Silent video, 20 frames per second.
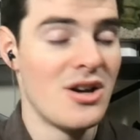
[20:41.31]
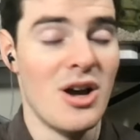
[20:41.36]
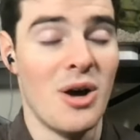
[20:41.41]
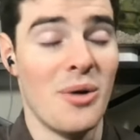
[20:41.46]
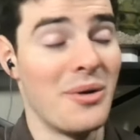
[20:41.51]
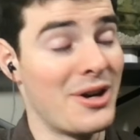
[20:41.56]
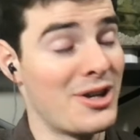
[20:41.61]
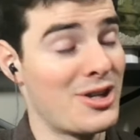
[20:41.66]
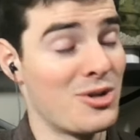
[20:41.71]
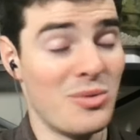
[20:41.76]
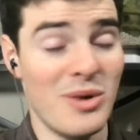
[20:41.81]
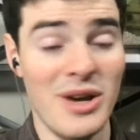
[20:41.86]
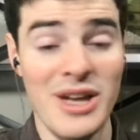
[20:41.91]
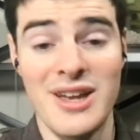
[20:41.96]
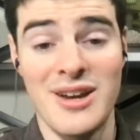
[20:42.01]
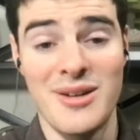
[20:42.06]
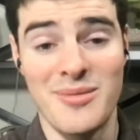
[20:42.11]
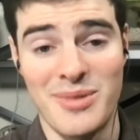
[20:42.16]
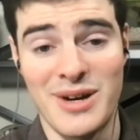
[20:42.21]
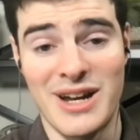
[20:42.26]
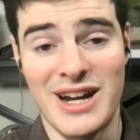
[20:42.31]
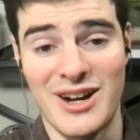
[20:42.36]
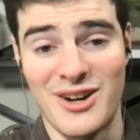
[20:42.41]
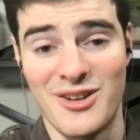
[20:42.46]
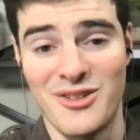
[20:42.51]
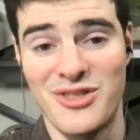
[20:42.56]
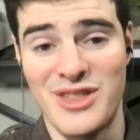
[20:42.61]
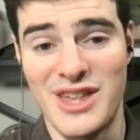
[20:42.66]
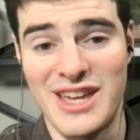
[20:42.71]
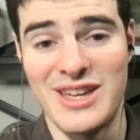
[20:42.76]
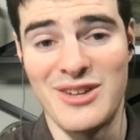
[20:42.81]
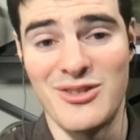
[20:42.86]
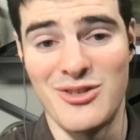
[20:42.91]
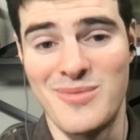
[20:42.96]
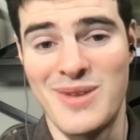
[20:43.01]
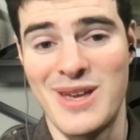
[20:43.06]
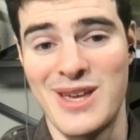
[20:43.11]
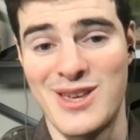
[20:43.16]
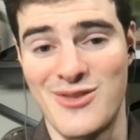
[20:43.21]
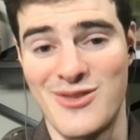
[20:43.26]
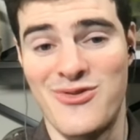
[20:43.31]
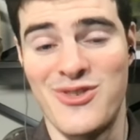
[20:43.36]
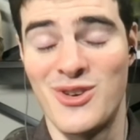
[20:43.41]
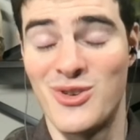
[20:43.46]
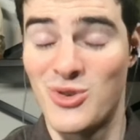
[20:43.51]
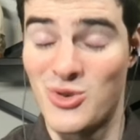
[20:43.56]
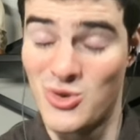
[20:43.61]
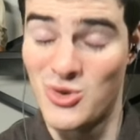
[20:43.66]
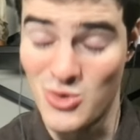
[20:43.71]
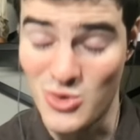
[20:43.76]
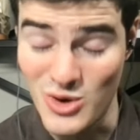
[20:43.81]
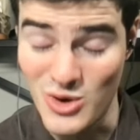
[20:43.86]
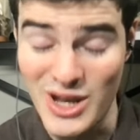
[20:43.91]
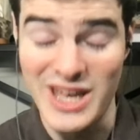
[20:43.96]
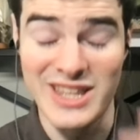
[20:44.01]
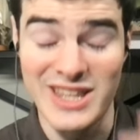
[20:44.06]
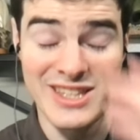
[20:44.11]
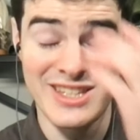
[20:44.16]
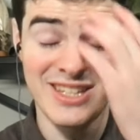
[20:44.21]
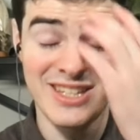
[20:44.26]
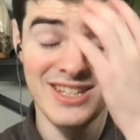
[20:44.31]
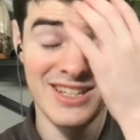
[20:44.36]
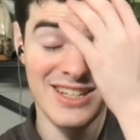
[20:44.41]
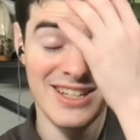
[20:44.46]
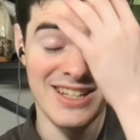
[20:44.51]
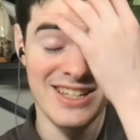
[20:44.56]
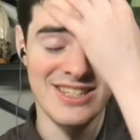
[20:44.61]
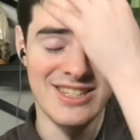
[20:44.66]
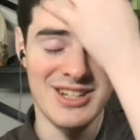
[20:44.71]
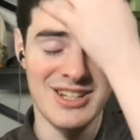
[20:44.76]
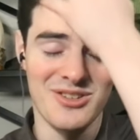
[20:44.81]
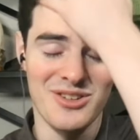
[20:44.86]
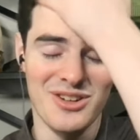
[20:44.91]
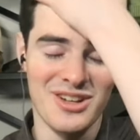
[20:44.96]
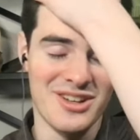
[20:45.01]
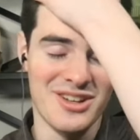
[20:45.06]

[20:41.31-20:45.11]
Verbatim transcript: a win is a win, but I don't think it would make you feel great considering,